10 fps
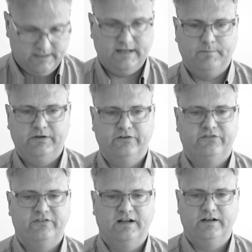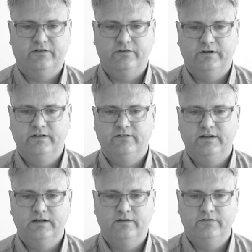and let me just start it so you can
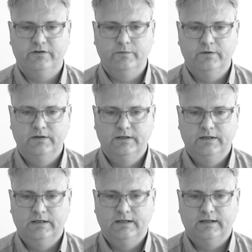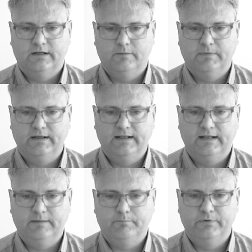see it too. Got my
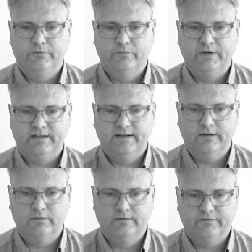light blue rectangle.